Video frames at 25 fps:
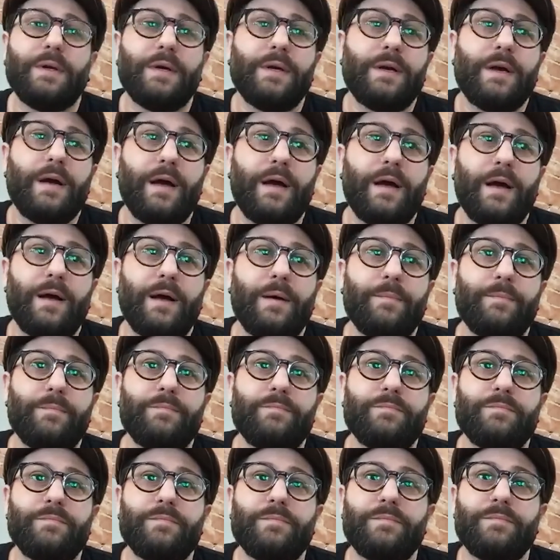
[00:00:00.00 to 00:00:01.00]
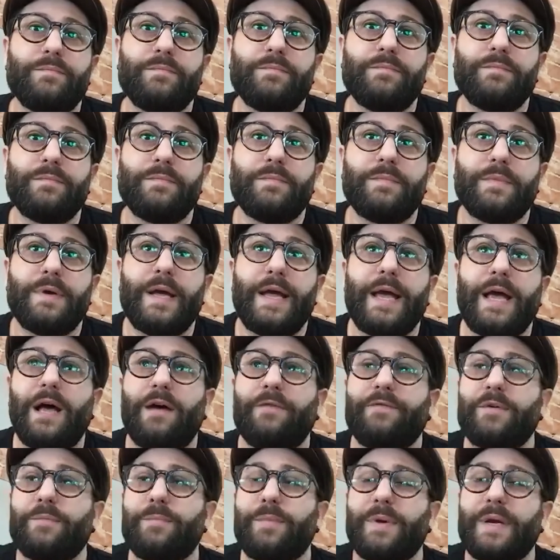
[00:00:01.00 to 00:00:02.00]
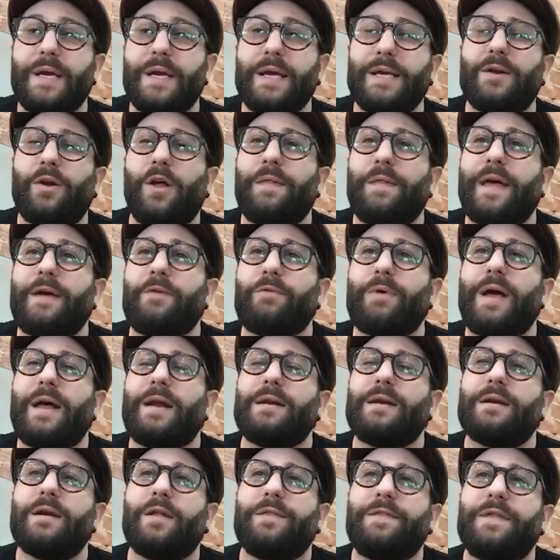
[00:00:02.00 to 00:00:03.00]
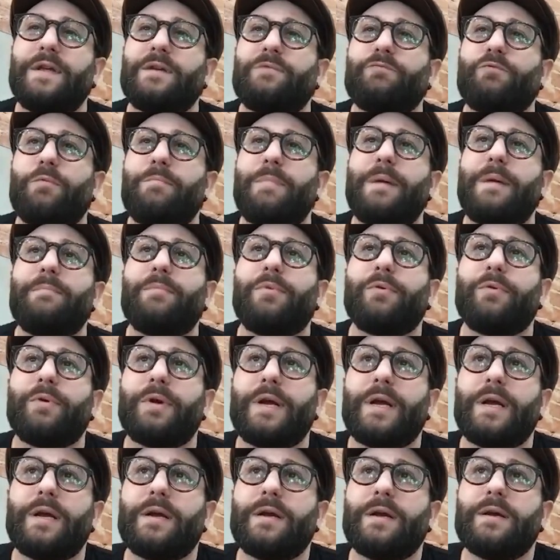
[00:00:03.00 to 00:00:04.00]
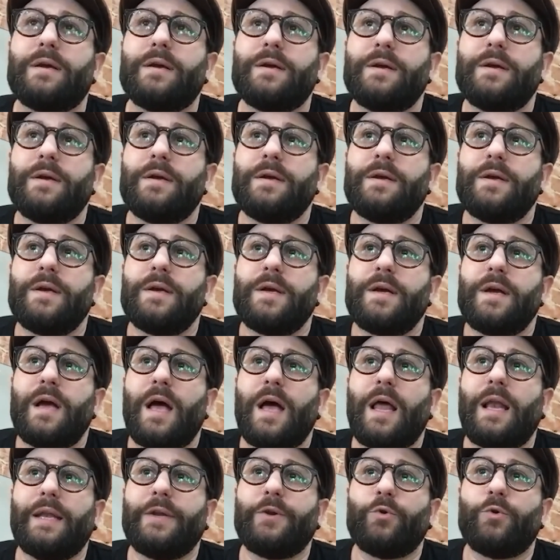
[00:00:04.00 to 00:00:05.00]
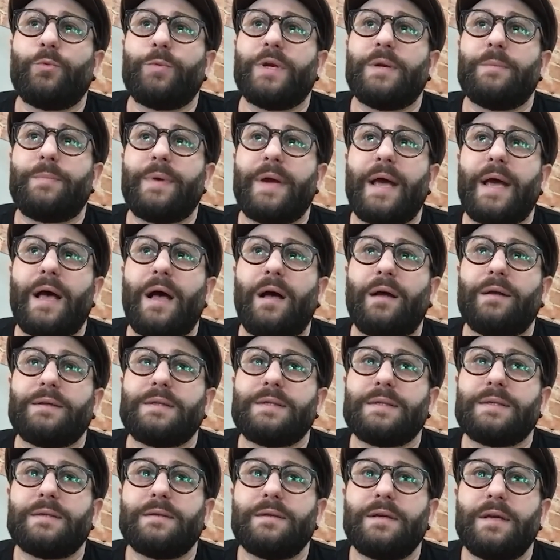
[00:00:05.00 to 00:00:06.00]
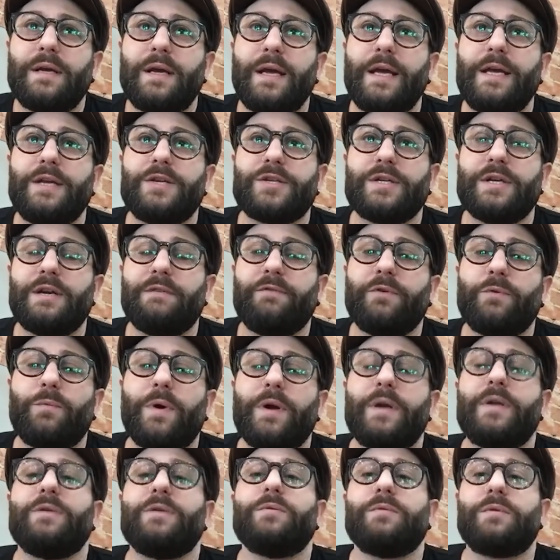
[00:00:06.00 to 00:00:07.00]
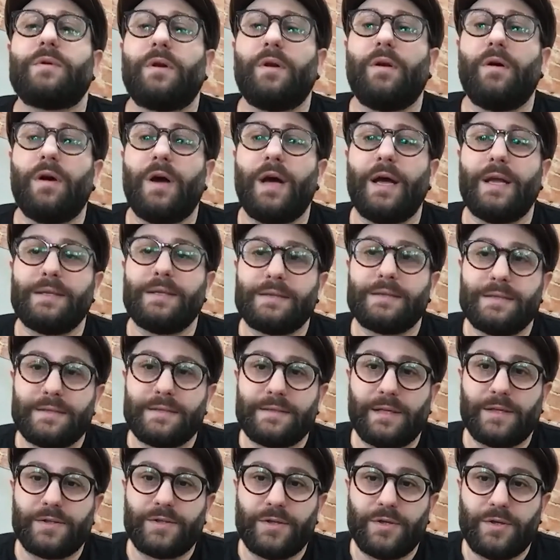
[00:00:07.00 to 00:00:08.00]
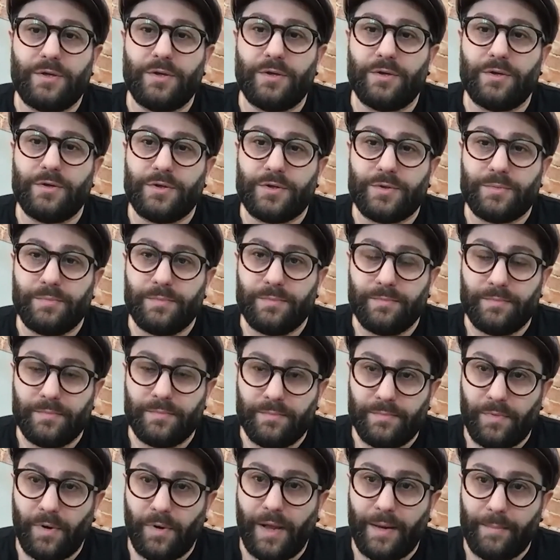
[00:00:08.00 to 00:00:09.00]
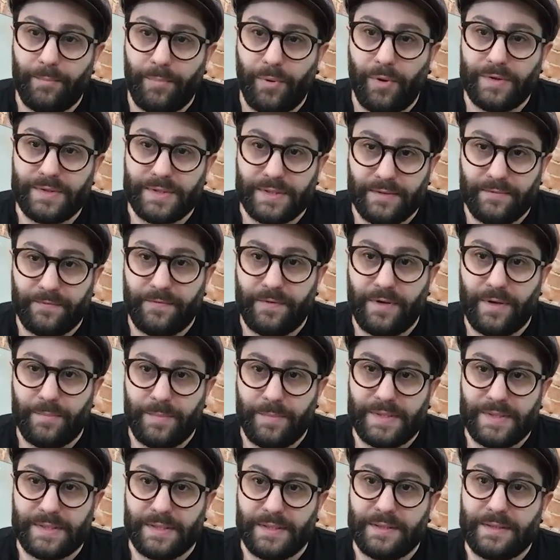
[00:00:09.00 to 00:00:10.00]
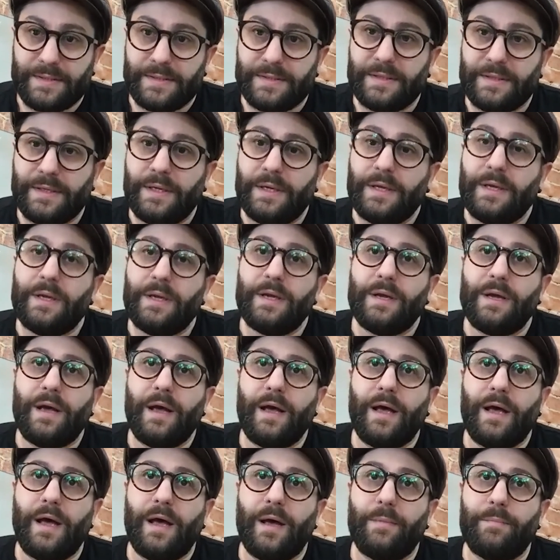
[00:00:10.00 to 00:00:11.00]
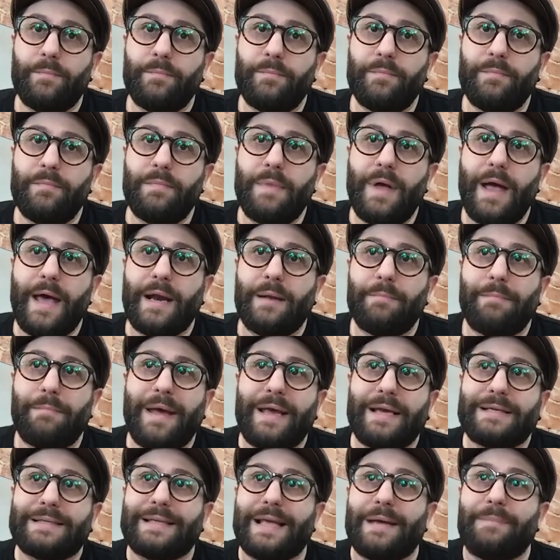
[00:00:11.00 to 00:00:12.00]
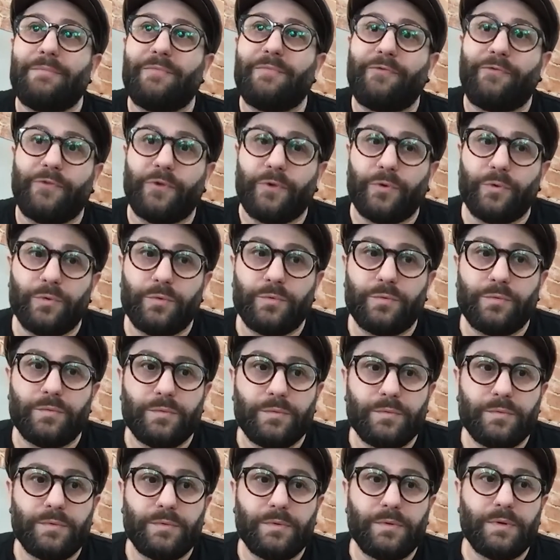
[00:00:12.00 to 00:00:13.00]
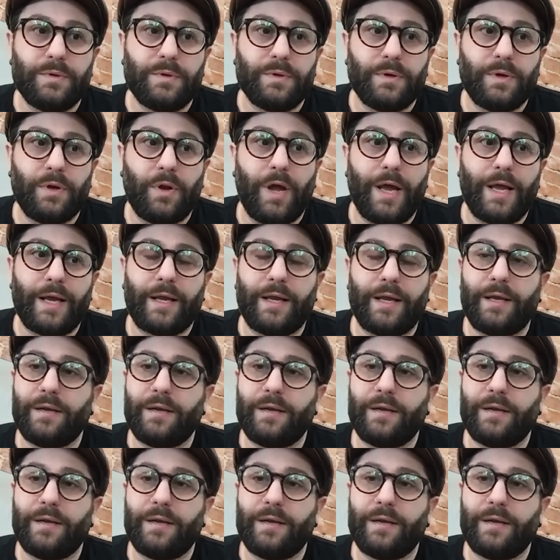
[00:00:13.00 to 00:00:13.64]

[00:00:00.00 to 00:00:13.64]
How have you been? And I think remembering a little bit about each and every one of your clients is such a huge positive for your business, and it makes them feel like